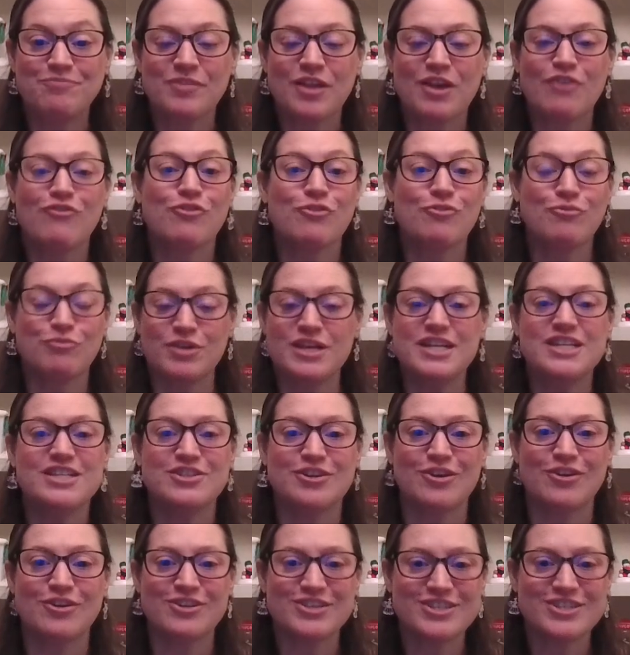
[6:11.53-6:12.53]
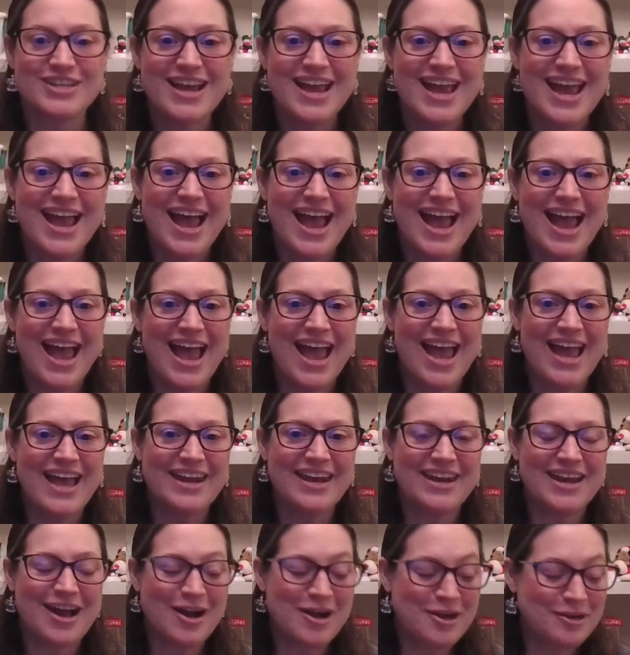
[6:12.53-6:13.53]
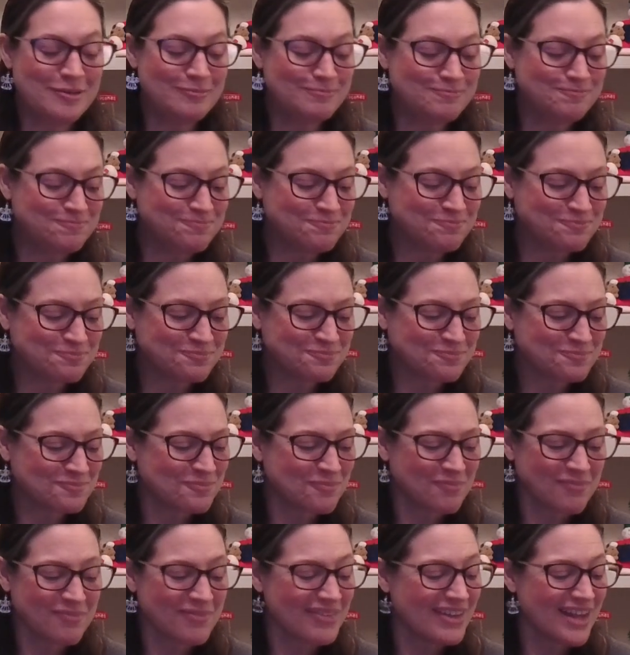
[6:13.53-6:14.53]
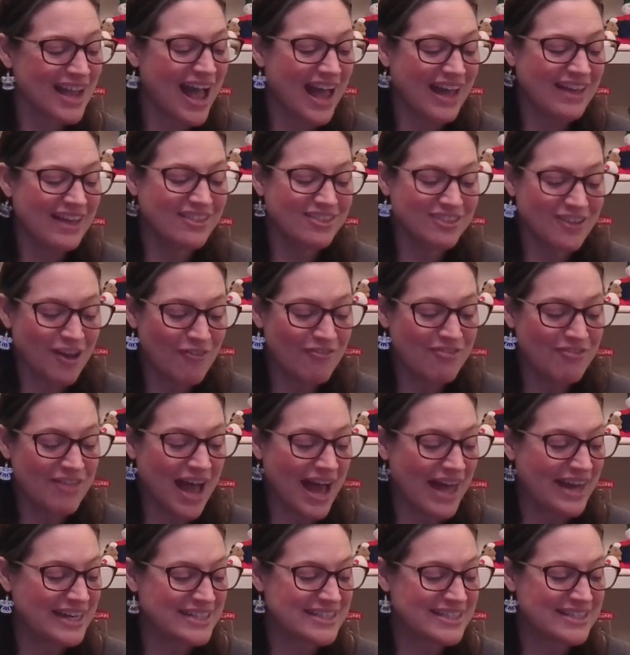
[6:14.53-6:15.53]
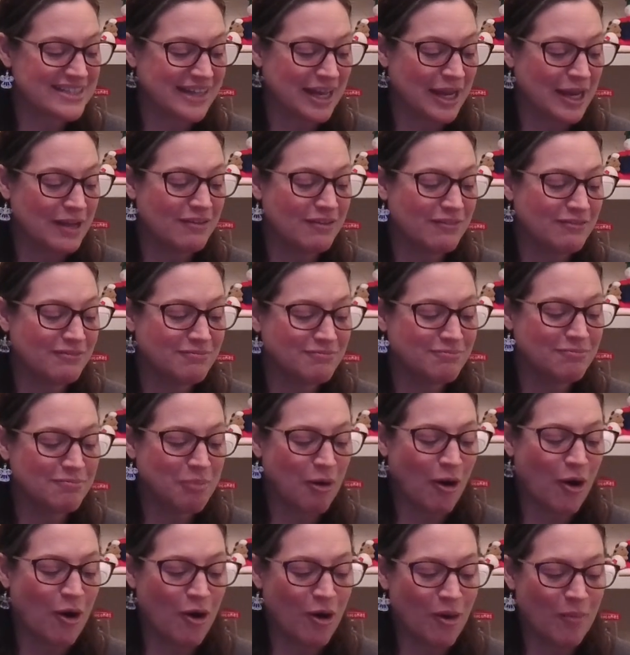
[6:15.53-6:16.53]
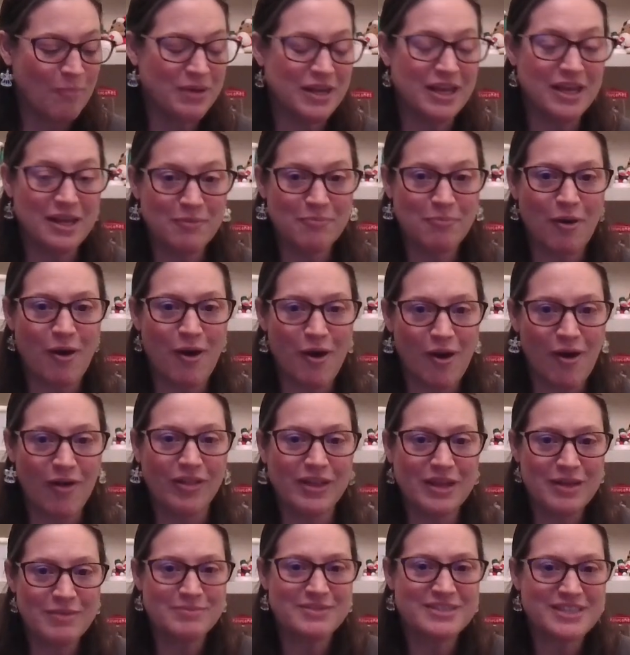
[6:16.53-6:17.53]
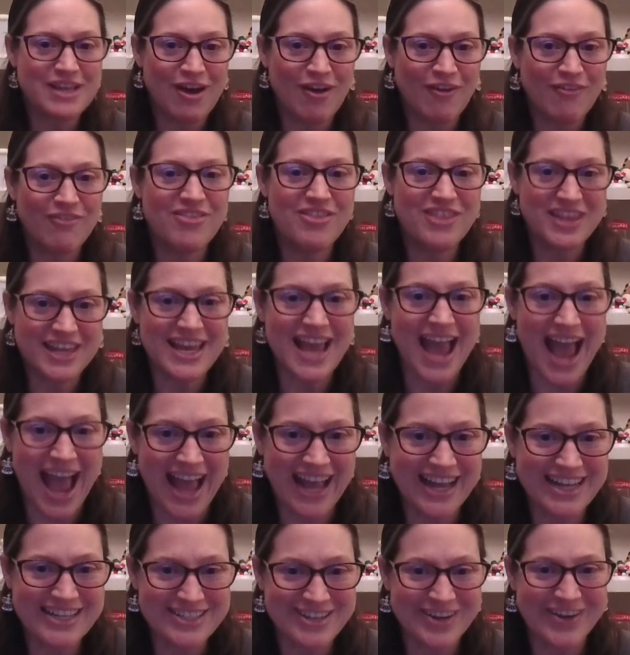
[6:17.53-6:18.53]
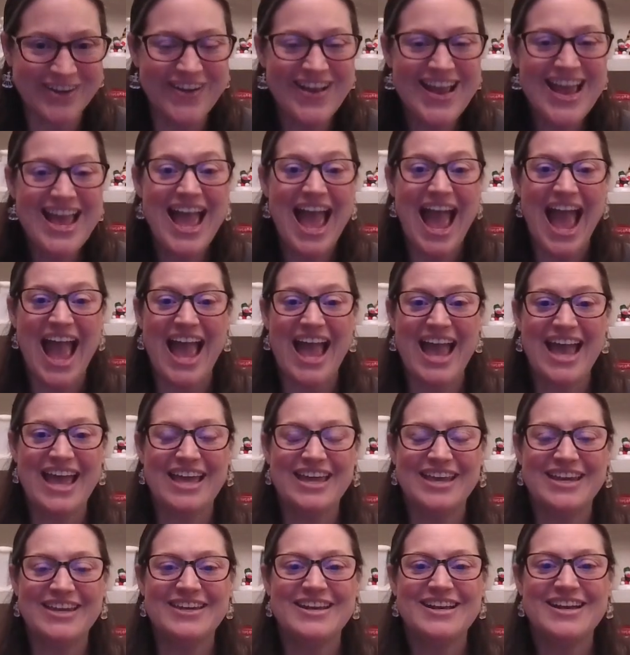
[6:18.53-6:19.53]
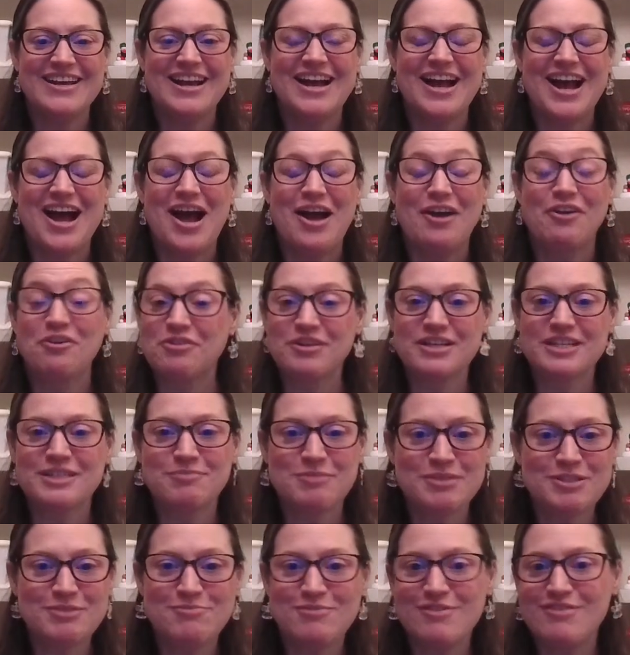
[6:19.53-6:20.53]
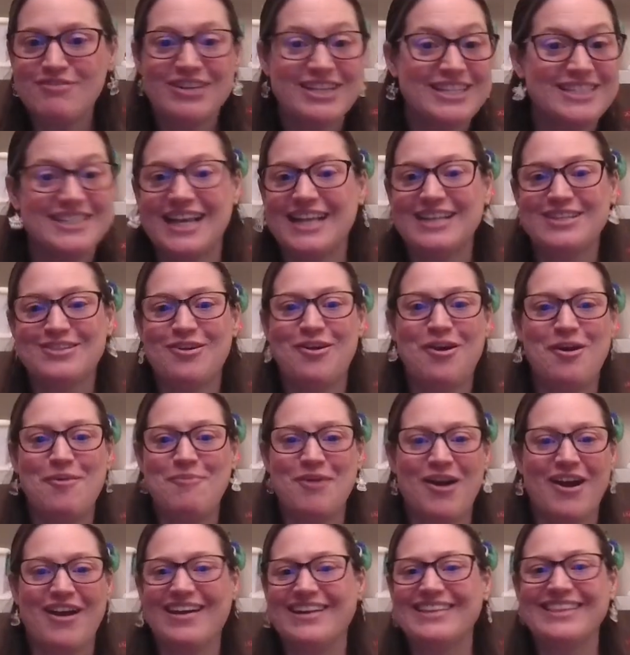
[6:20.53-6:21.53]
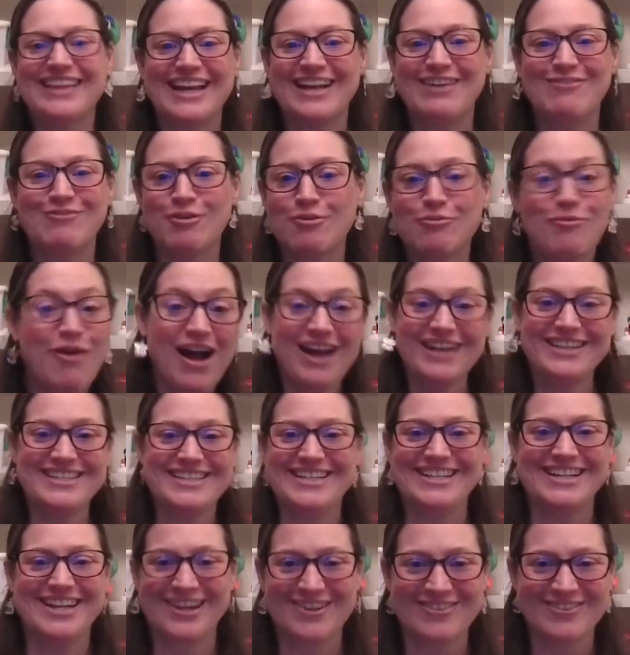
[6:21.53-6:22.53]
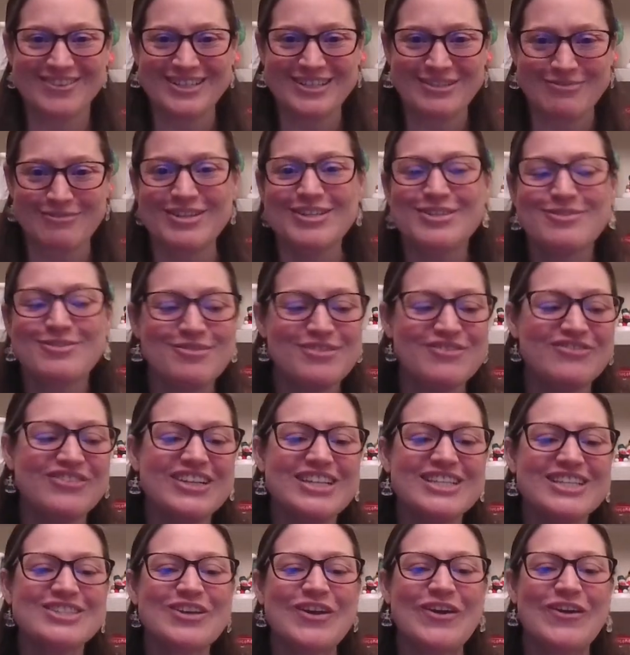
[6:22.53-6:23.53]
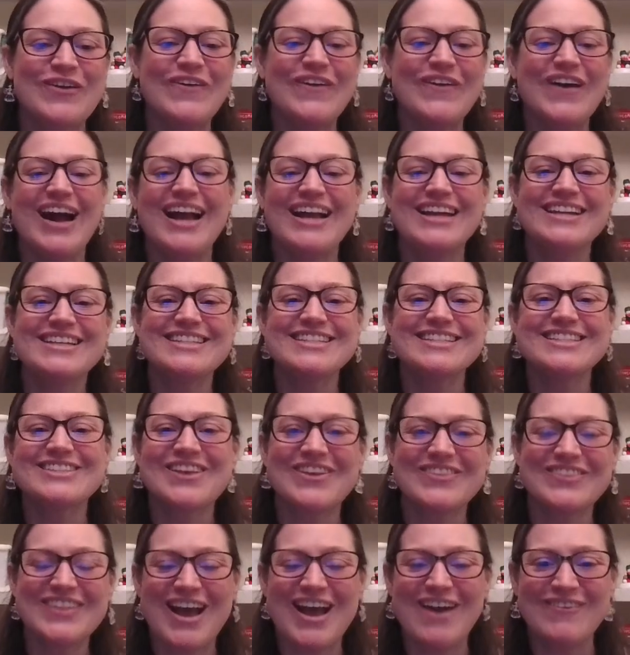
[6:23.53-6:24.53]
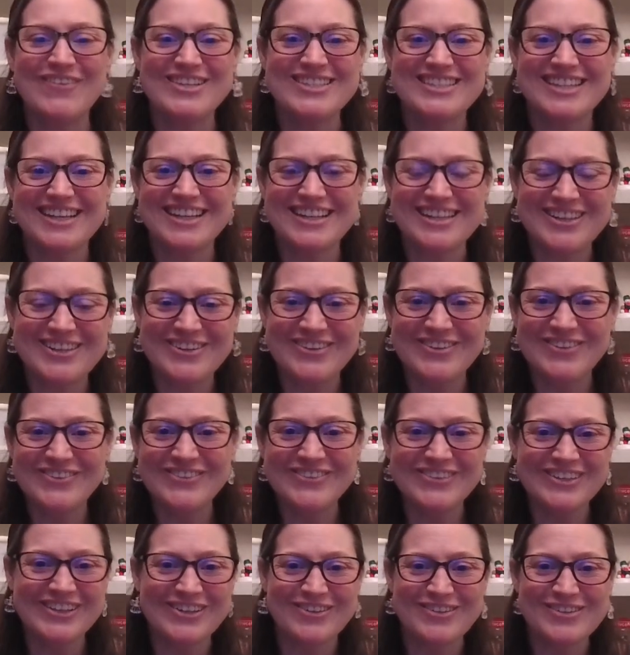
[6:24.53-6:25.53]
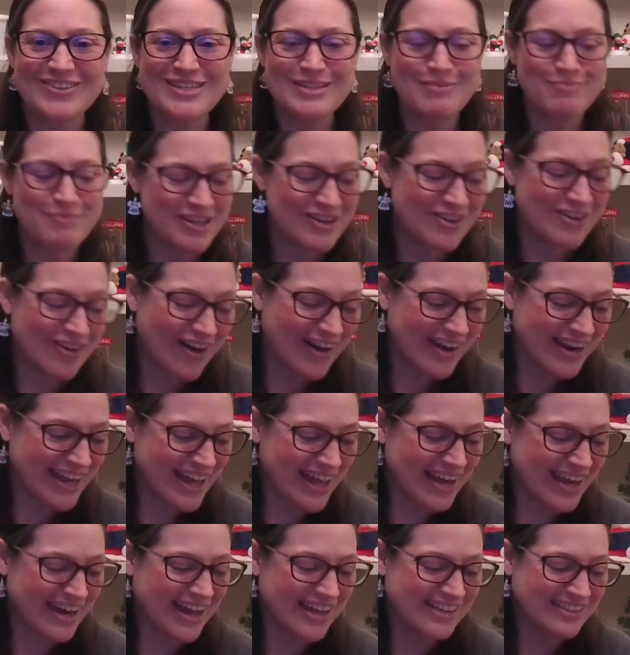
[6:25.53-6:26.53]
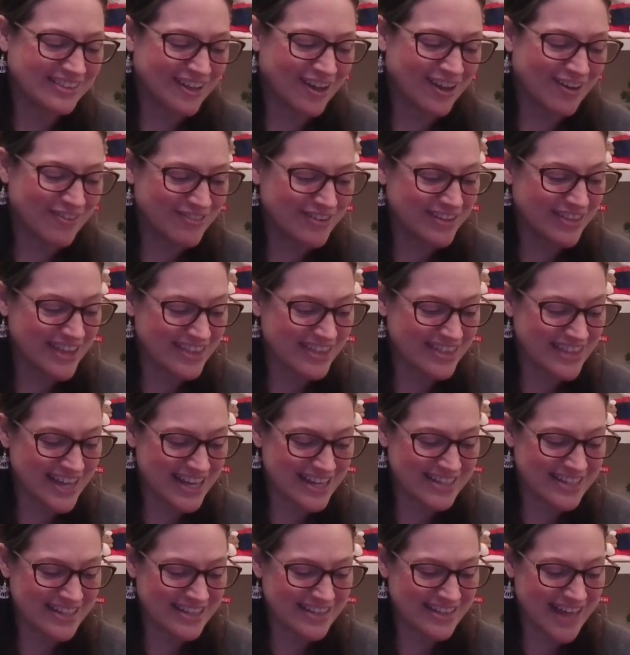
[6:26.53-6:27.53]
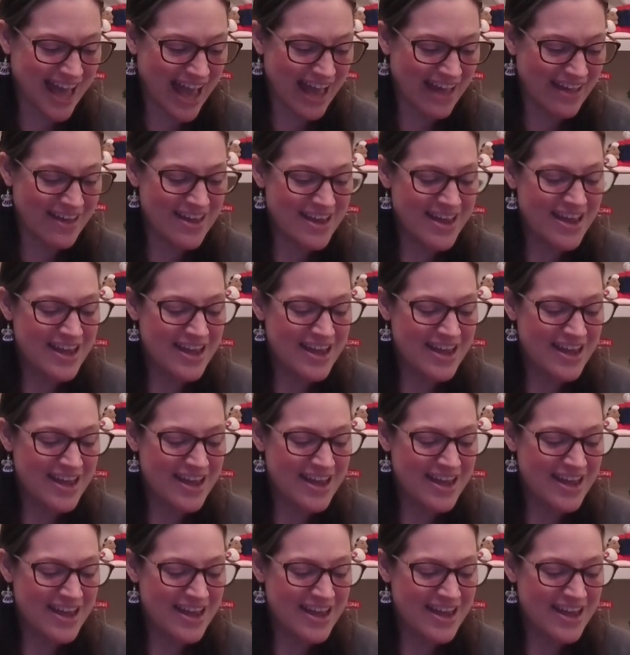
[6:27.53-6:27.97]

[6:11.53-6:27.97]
for research. And I love that. It's like Paul being Paul himself, the actor. And Christmas movies, that's Hallmark. Like, we're watching a Christmas movie. So I just thought that was a cute little spin on it, and I loved that they did that.